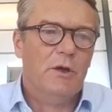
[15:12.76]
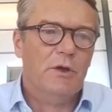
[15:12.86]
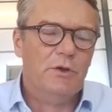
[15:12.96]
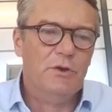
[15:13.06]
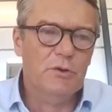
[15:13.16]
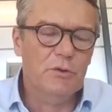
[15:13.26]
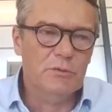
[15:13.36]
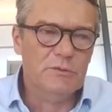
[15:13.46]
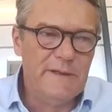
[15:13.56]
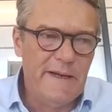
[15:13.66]
You
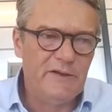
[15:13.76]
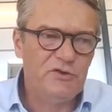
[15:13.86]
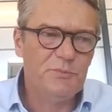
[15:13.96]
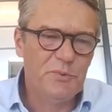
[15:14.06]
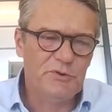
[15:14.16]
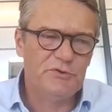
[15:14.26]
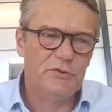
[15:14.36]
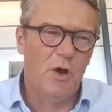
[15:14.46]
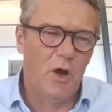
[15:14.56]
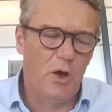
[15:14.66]
need to put
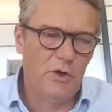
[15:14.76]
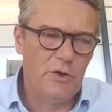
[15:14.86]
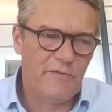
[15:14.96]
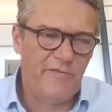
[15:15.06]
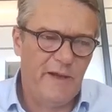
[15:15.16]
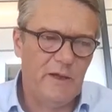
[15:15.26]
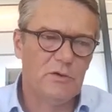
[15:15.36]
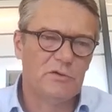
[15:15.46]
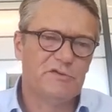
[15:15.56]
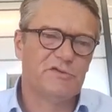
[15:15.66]
all your
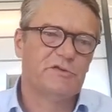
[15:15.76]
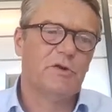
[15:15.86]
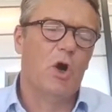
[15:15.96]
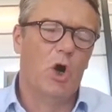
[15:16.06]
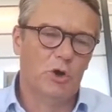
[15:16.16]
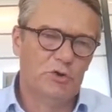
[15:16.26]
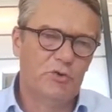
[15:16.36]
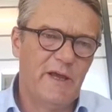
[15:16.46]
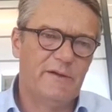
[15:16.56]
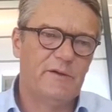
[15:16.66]
vehicles all
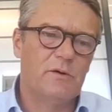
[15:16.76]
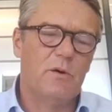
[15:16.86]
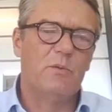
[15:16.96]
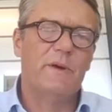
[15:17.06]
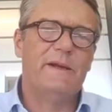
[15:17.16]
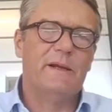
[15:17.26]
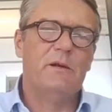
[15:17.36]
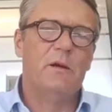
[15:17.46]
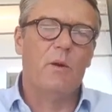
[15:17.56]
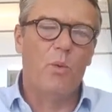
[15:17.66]
together within
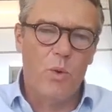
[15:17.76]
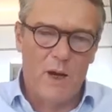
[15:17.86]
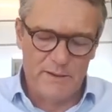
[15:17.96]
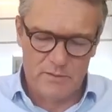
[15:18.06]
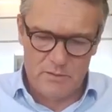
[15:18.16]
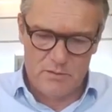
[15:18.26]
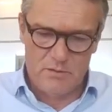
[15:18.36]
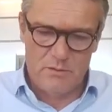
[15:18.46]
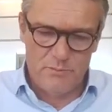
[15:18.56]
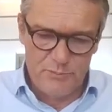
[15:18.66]
one
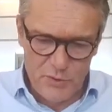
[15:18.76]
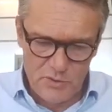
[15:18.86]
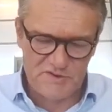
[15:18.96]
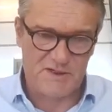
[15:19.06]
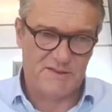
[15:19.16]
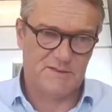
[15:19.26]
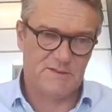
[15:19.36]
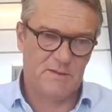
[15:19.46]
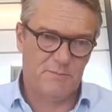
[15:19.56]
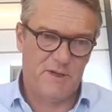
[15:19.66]

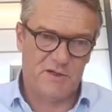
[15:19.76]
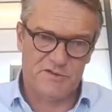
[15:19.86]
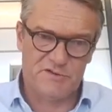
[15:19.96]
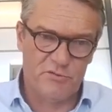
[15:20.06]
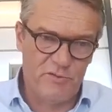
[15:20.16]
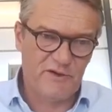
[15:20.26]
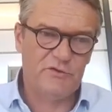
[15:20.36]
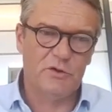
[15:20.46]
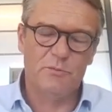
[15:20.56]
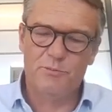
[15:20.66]
process, because
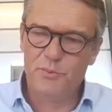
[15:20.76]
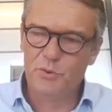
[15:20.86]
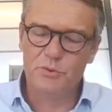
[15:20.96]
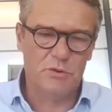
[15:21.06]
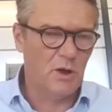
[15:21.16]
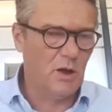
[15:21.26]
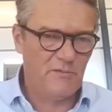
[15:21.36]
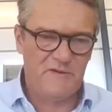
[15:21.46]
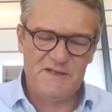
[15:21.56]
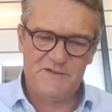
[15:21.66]
rental, pool,
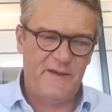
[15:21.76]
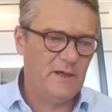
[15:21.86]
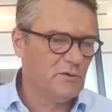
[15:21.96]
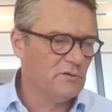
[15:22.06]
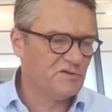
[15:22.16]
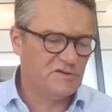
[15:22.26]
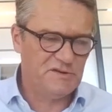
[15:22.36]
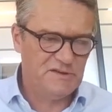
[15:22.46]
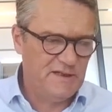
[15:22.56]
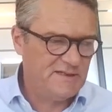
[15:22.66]
off-lease vehicles,
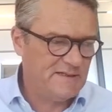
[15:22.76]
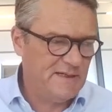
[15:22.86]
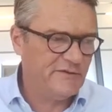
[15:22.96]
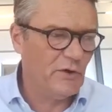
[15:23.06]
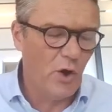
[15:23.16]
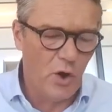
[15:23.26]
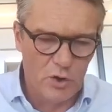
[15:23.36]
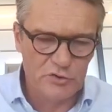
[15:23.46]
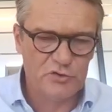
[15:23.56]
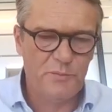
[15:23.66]
these need
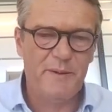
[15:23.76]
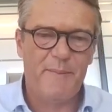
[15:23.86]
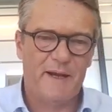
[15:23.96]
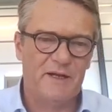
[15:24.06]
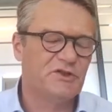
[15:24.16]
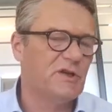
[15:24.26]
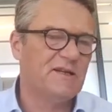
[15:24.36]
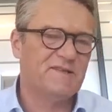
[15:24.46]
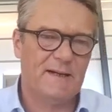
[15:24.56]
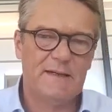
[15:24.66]
all to be managed
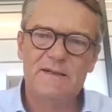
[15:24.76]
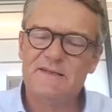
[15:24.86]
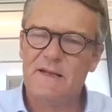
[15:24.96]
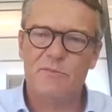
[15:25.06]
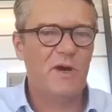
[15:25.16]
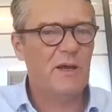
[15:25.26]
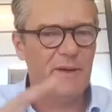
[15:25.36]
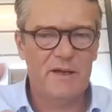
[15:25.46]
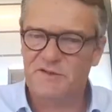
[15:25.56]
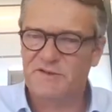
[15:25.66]
exactly the same way,
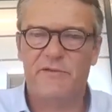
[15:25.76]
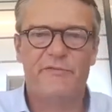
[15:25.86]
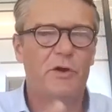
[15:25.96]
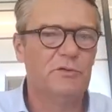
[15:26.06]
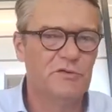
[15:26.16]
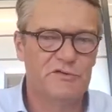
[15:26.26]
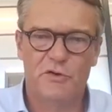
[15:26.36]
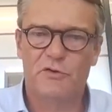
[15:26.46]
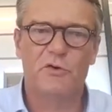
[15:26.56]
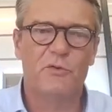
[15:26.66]
because they follow the
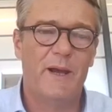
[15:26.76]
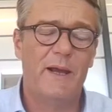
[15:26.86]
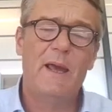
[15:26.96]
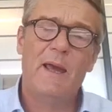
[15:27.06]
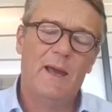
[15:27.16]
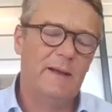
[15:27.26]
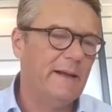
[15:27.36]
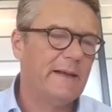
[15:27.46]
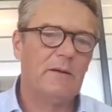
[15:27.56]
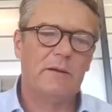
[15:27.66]
circular way, and they
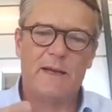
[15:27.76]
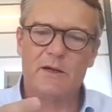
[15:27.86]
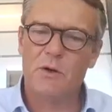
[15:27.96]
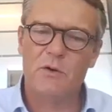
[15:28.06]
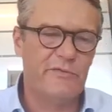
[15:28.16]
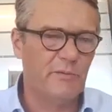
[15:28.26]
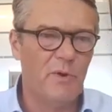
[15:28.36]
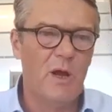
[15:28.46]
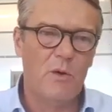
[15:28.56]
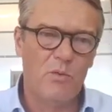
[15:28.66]
can go from
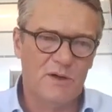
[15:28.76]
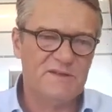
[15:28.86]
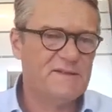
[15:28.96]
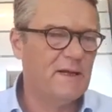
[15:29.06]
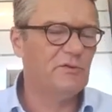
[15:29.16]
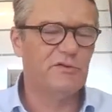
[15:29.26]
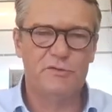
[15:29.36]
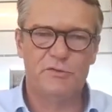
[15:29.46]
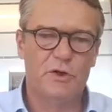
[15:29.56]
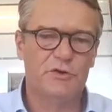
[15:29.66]
one status
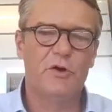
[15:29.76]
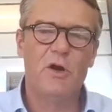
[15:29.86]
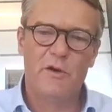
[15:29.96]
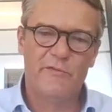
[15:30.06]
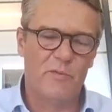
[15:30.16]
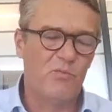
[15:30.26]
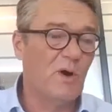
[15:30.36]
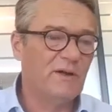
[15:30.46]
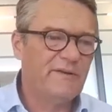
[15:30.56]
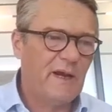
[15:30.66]
to another, from
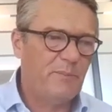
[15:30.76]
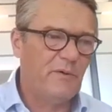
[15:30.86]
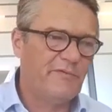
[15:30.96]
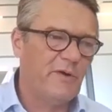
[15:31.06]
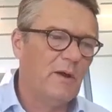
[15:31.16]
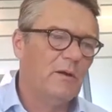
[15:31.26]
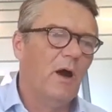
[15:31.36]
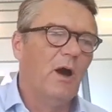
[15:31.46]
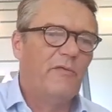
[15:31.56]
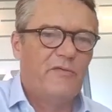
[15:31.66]
one type of
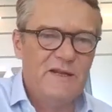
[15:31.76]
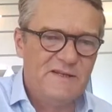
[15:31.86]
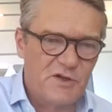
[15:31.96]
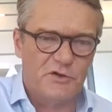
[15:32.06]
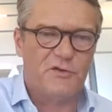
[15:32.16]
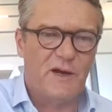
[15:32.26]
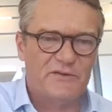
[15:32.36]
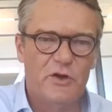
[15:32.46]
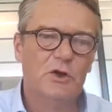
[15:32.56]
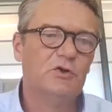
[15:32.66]
off-lease
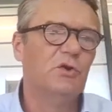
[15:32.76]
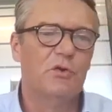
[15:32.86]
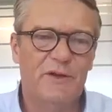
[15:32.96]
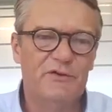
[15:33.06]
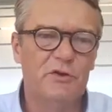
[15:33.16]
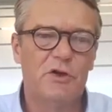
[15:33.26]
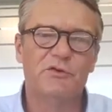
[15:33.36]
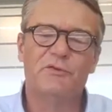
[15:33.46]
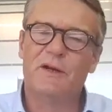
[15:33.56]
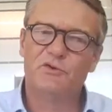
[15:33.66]
contract to a rental
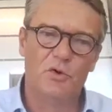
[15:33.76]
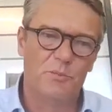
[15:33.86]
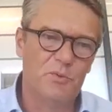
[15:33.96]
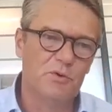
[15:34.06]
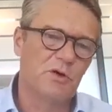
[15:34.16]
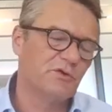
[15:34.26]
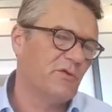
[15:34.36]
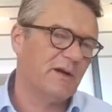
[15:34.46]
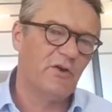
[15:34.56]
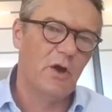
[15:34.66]
contract, to a pool
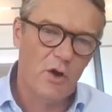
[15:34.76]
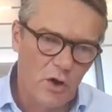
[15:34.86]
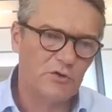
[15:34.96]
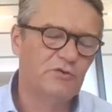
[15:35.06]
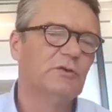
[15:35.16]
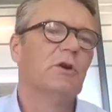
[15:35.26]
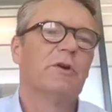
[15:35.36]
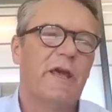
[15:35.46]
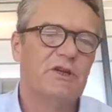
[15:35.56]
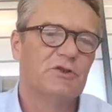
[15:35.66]
contract, or to an
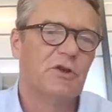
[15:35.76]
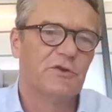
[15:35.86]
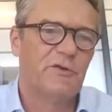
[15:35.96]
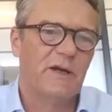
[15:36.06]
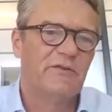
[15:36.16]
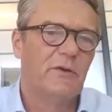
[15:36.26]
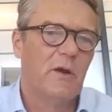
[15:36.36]
occasion contract.